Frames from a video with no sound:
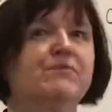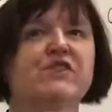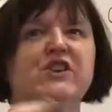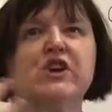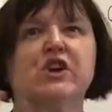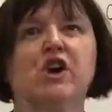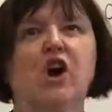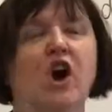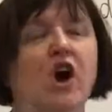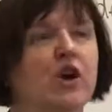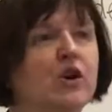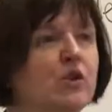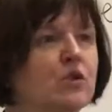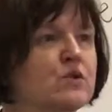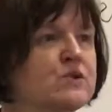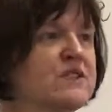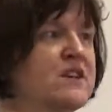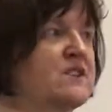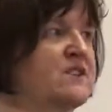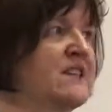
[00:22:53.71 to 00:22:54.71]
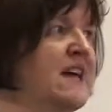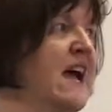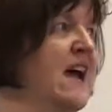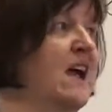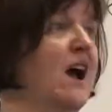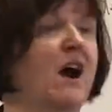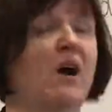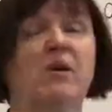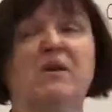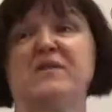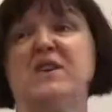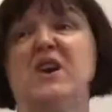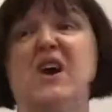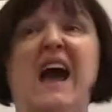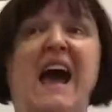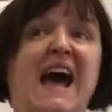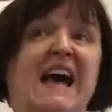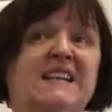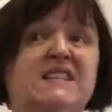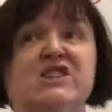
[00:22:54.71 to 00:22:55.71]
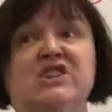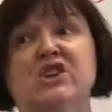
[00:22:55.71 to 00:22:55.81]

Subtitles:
you can't also say, oh, if you add